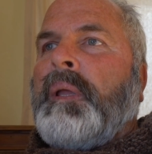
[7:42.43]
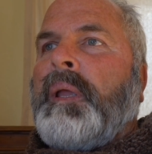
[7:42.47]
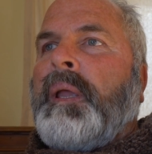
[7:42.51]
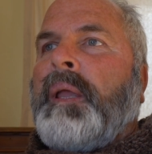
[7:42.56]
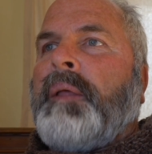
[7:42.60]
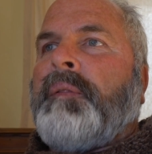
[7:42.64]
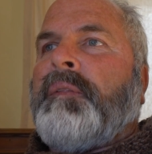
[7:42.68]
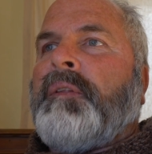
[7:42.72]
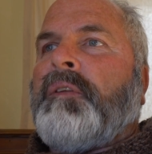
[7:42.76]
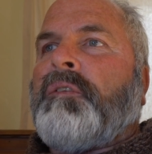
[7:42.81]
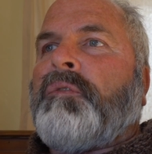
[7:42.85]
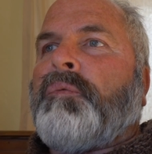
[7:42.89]

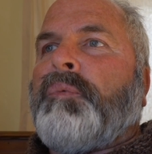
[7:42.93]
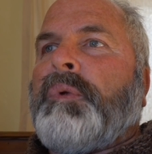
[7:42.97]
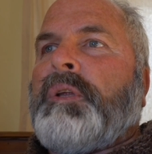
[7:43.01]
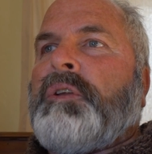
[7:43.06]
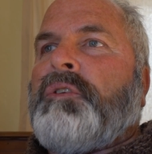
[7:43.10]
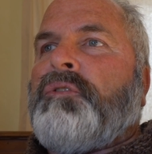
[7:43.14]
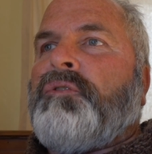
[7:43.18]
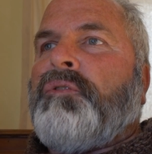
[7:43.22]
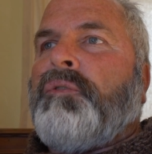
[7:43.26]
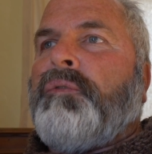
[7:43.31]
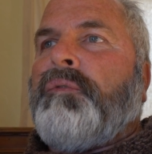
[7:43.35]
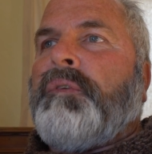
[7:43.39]
and this
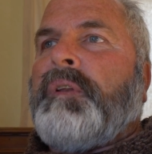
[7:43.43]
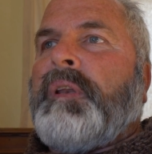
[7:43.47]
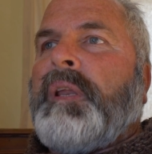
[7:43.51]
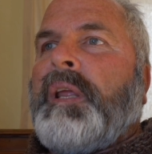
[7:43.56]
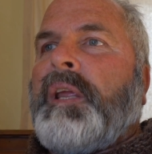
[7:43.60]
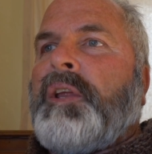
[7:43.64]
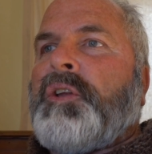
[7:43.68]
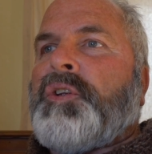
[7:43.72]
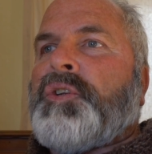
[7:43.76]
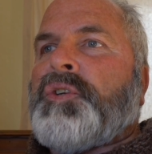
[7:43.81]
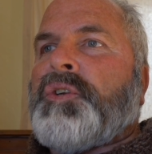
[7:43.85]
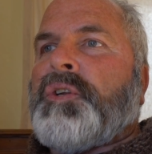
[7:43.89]

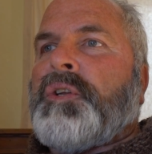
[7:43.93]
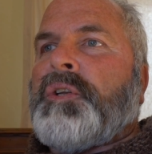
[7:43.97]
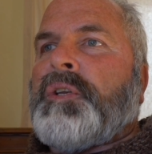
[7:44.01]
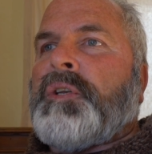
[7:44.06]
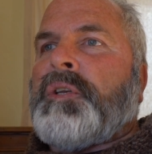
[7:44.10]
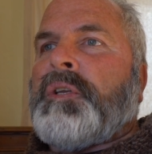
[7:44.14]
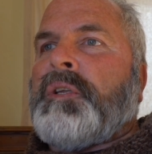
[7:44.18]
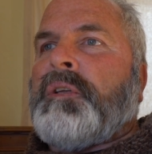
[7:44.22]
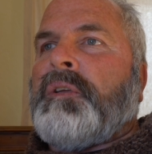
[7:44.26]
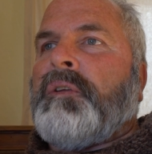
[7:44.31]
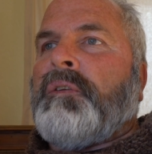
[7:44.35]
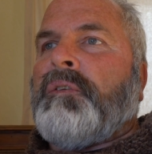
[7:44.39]

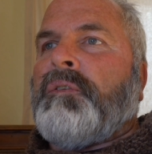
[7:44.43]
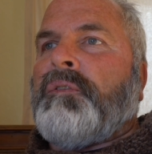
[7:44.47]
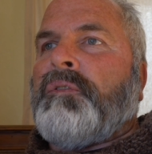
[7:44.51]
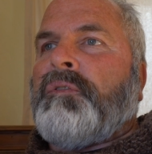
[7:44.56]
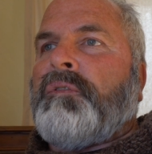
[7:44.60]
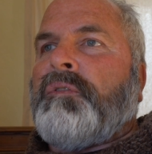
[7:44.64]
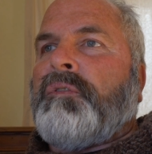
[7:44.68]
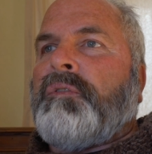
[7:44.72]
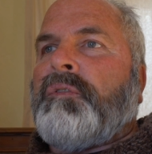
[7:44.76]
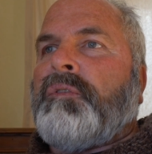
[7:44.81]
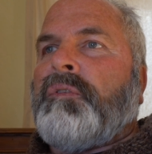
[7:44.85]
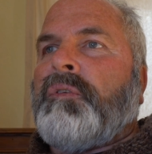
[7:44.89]
rejuvenation
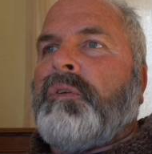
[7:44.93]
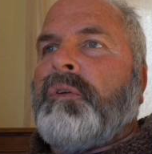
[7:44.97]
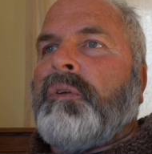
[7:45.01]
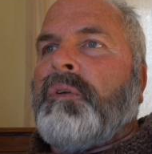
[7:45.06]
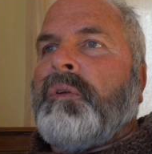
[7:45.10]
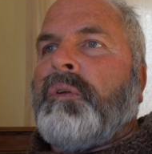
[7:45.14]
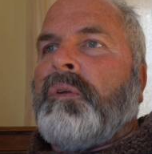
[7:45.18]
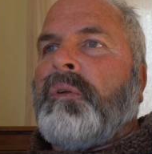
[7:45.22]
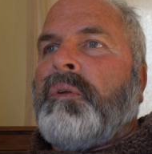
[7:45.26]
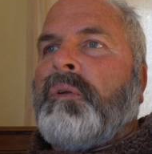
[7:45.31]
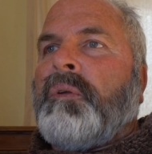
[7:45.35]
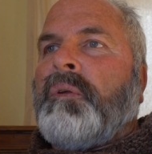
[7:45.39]
is
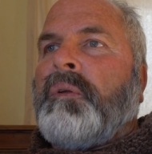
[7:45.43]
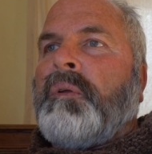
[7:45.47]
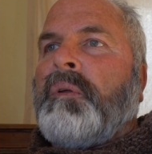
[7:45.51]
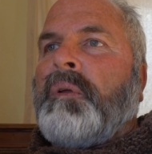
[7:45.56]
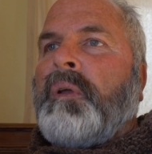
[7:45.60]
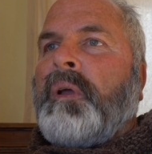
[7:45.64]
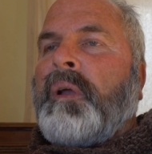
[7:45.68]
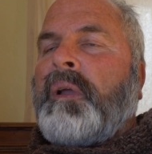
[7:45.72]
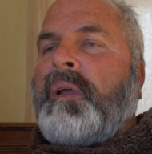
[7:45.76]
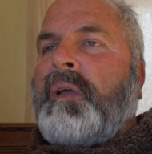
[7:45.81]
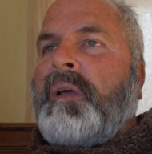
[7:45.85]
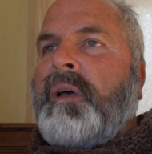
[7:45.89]

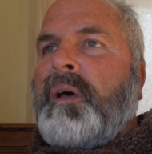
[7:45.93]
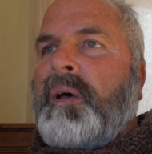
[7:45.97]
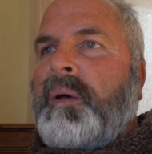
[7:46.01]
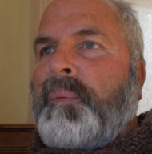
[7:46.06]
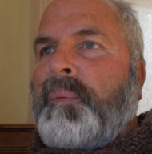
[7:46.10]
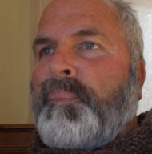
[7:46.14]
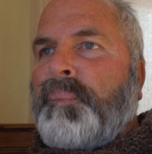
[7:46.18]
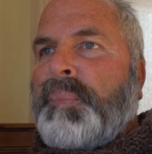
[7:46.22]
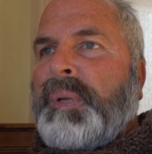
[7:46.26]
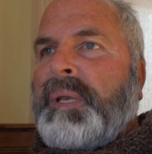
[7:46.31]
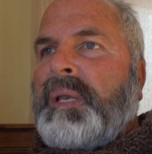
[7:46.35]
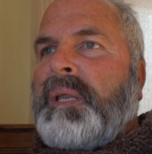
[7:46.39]

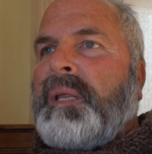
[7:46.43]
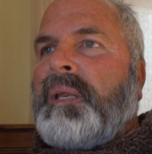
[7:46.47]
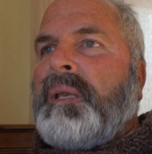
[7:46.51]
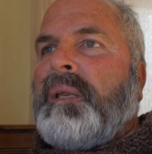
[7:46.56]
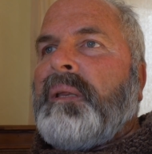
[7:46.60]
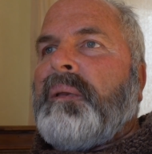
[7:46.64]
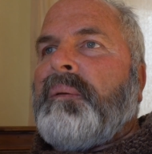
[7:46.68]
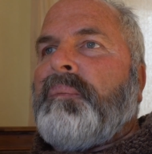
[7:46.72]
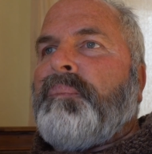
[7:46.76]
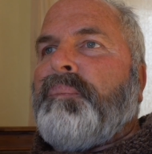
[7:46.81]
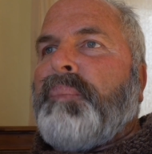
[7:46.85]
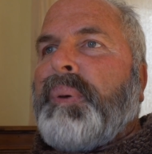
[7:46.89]

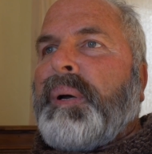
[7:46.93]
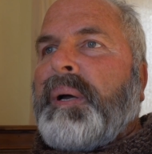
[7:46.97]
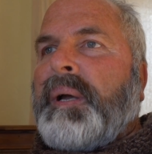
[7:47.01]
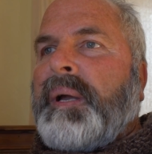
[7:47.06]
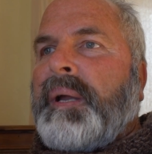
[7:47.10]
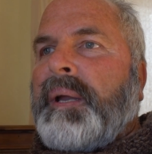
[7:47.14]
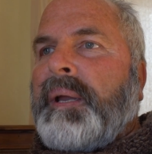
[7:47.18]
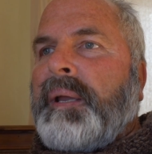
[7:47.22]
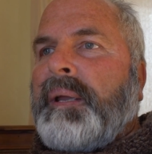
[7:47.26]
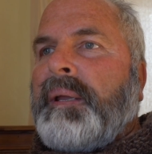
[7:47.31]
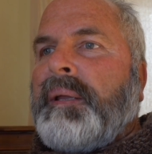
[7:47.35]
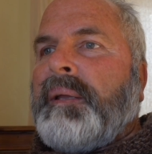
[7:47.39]
accompanied
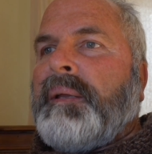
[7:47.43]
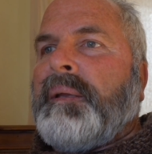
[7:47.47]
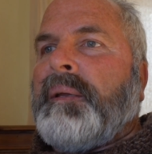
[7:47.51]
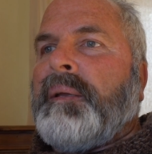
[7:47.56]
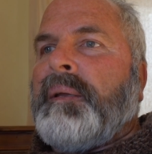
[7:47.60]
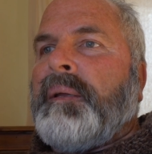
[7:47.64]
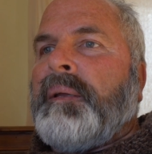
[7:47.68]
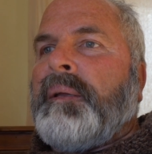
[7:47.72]
by